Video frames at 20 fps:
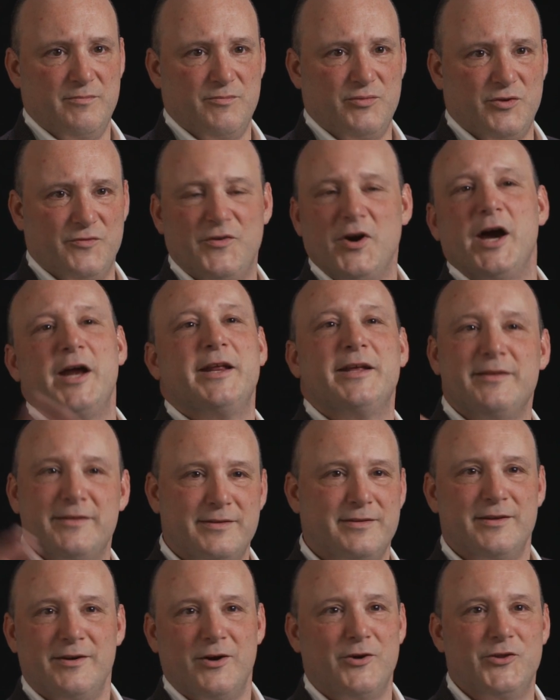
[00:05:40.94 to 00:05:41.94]
providing
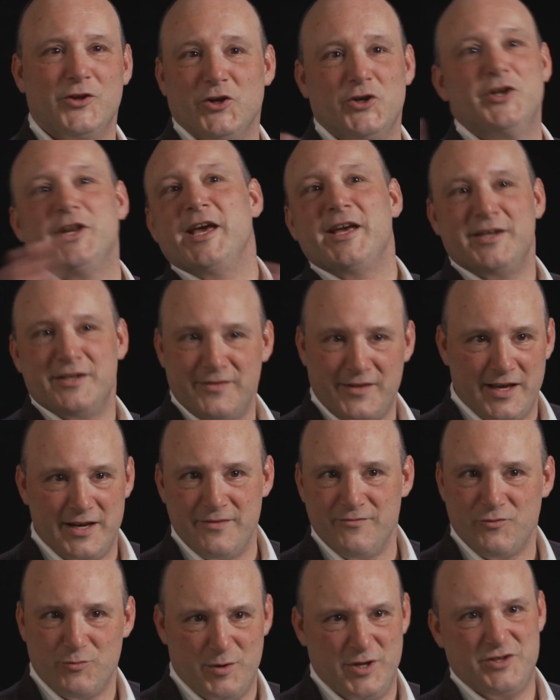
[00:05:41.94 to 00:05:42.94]
on the good end of that
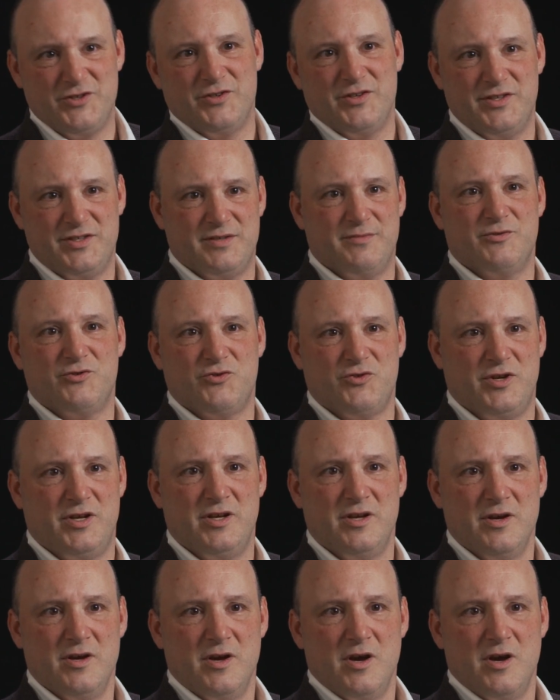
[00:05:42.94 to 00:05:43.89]
informational asymmetry